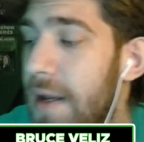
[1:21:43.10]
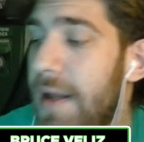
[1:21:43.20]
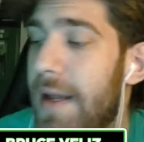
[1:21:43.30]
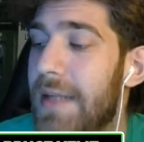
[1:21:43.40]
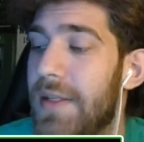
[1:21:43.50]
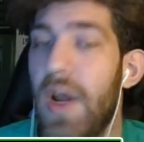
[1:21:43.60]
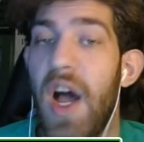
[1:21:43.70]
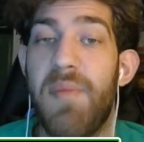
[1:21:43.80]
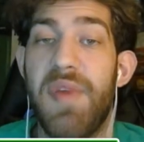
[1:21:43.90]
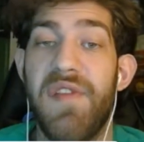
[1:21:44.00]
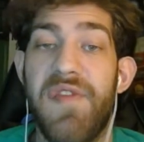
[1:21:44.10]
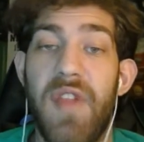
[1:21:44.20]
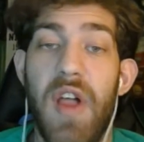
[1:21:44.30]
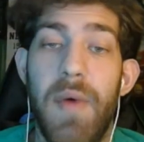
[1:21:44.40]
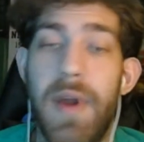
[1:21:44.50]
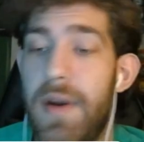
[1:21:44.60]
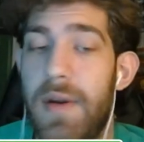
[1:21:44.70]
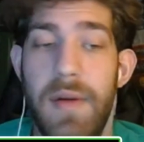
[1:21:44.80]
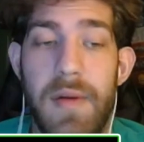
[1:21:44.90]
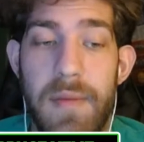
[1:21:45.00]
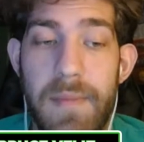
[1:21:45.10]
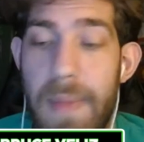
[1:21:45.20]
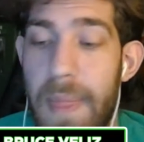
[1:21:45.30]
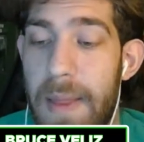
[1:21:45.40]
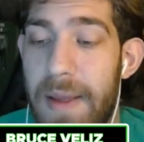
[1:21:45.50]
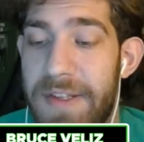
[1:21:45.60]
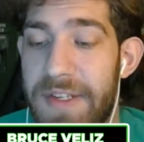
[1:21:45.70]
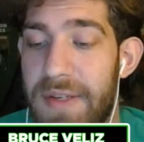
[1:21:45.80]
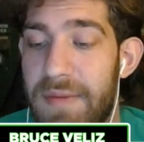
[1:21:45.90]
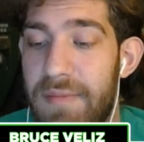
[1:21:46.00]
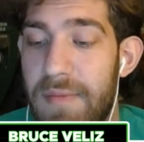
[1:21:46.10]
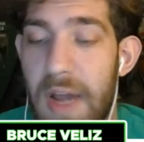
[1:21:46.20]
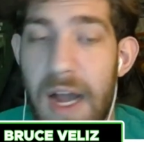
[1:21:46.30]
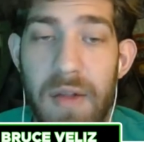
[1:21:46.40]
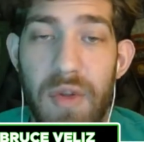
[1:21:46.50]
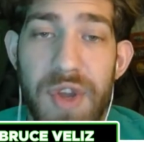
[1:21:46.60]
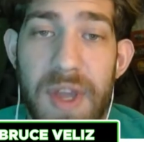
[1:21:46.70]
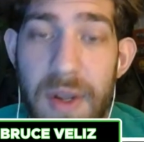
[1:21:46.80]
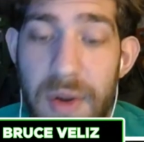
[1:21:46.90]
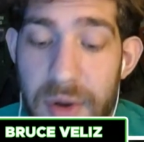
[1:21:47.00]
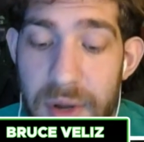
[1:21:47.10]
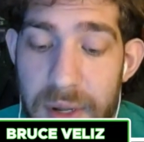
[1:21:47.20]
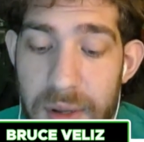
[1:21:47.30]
Has not been flowing. It's not looking good.